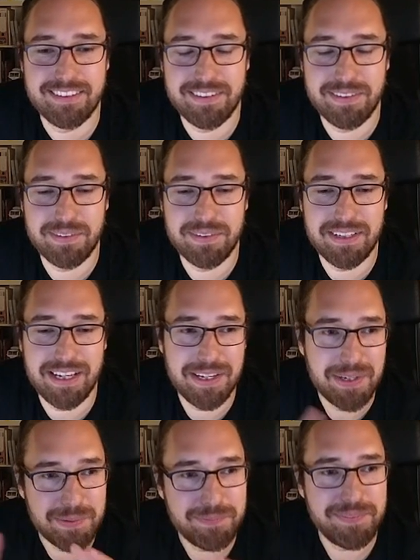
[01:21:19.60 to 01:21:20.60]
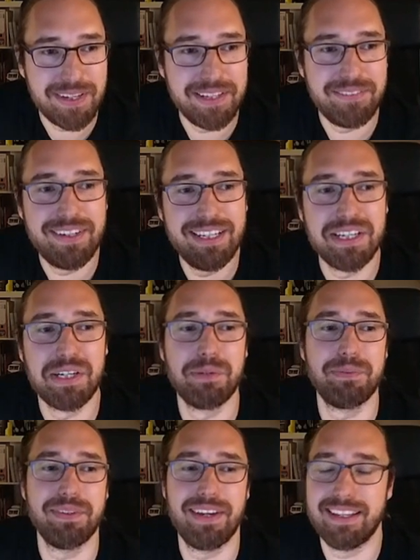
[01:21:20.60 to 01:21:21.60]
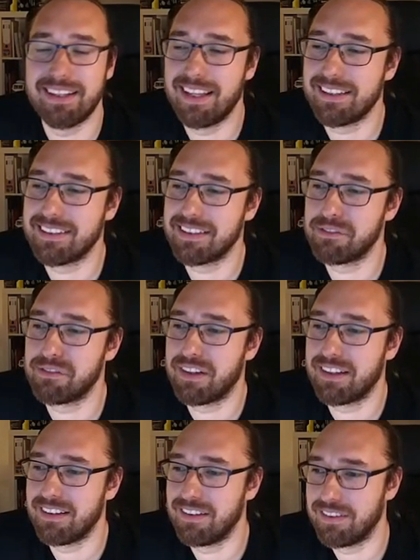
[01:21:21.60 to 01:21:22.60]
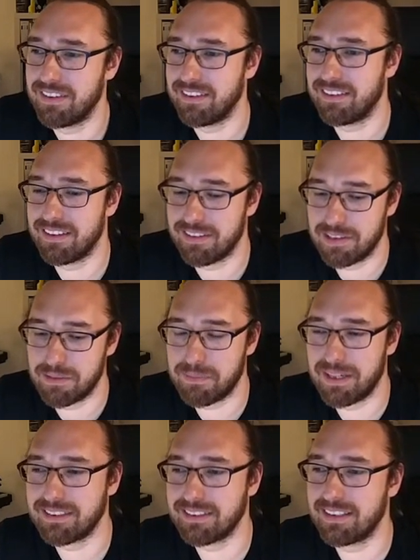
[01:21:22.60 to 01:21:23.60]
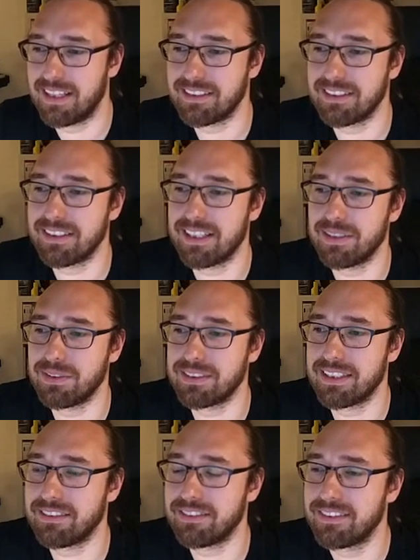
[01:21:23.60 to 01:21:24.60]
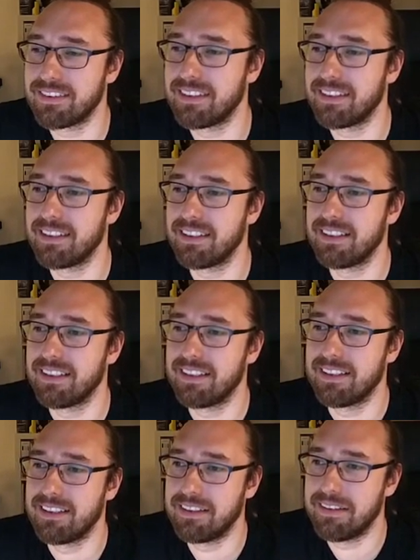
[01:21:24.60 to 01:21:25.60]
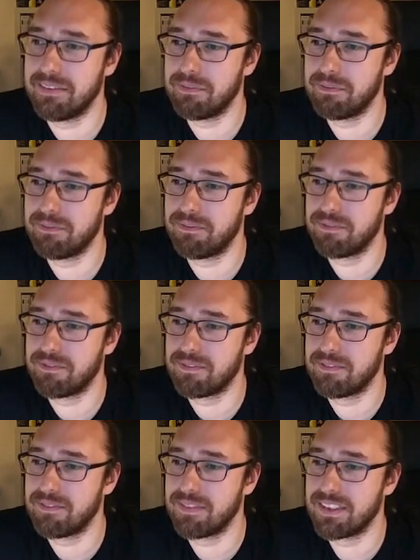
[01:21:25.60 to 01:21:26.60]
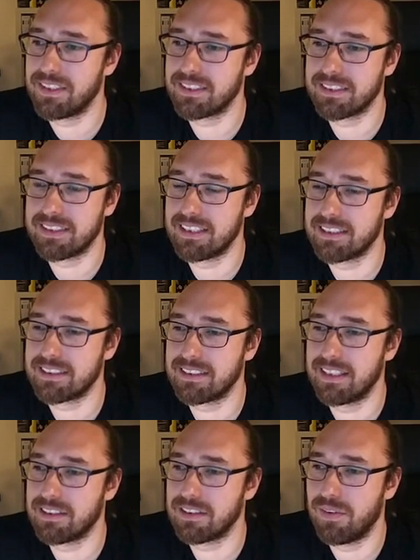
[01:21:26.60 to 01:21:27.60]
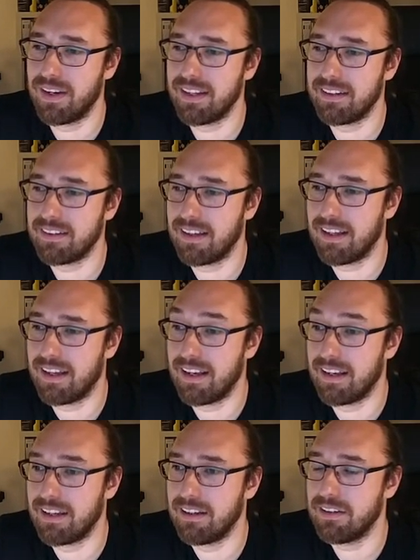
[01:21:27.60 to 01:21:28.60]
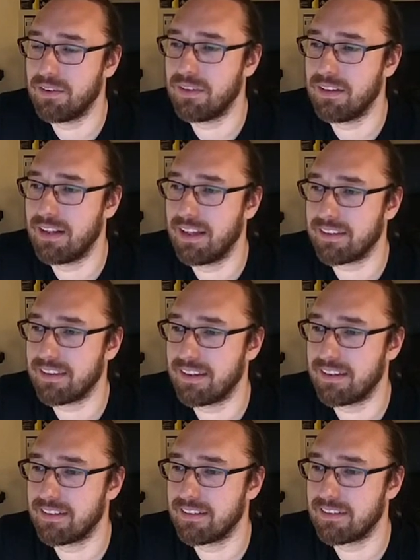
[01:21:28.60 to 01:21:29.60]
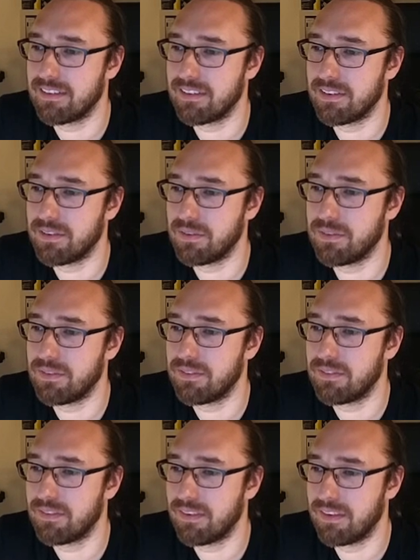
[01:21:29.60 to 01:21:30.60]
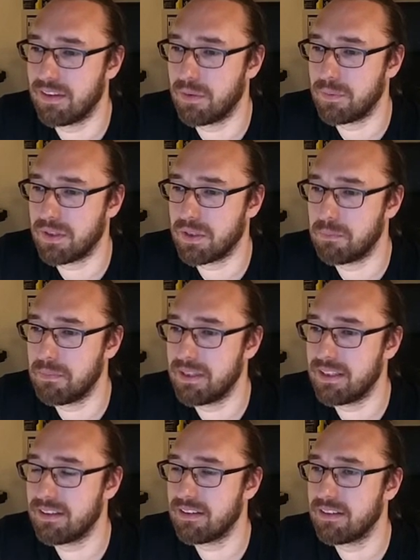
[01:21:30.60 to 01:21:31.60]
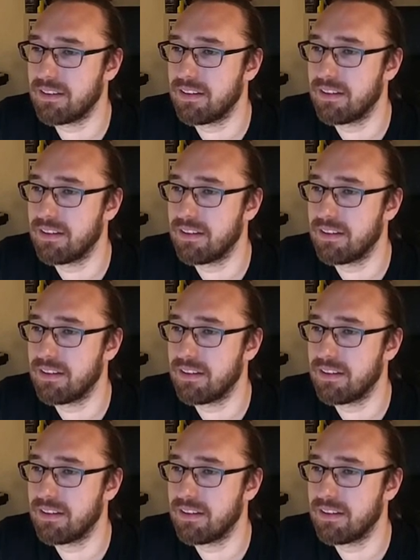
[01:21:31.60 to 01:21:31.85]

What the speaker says: So I really hope you had like some fun learning the Python async IO stuff. Because that's great. I totally like that. So now we commit it.